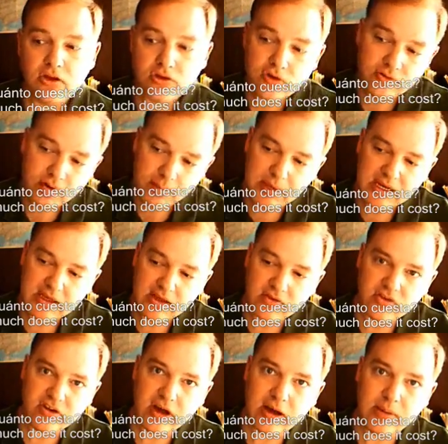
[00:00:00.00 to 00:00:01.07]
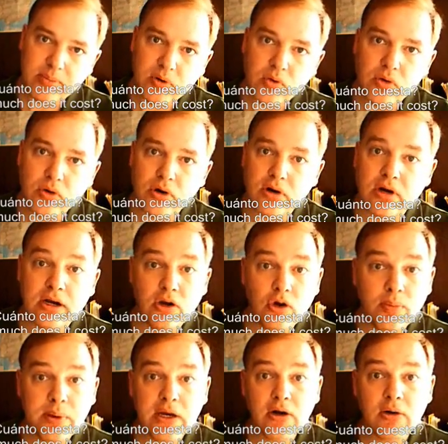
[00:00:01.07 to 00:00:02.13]
So if I'm in a gift shop or an
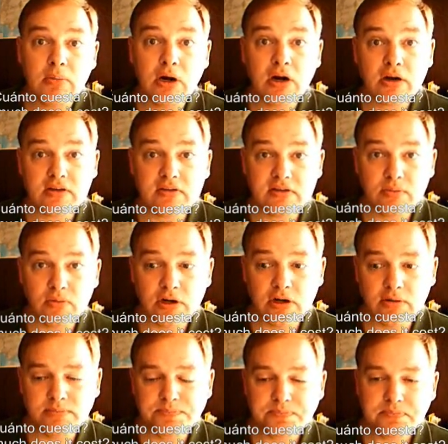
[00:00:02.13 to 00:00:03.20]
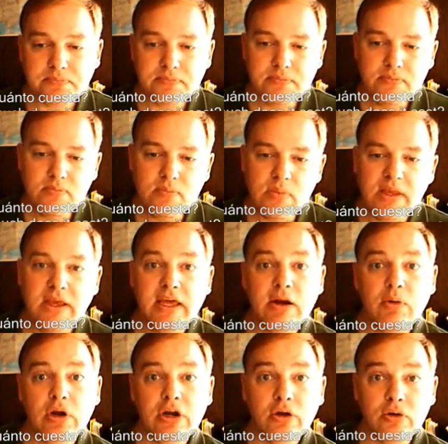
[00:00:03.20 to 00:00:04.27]
open-air market somewhere, and I
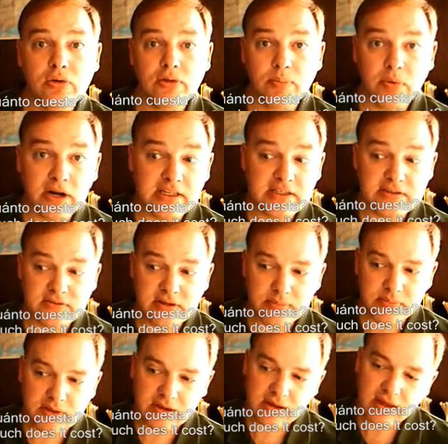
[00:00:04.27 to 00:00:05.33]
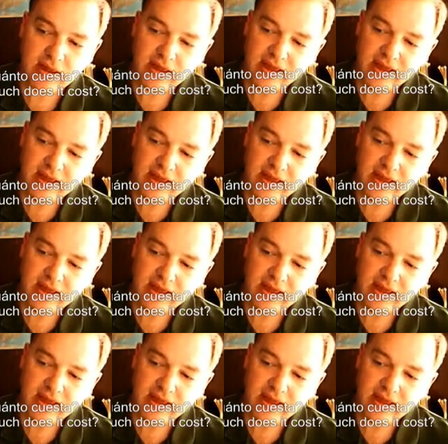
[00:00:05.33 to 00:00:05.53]
want to know the price of something,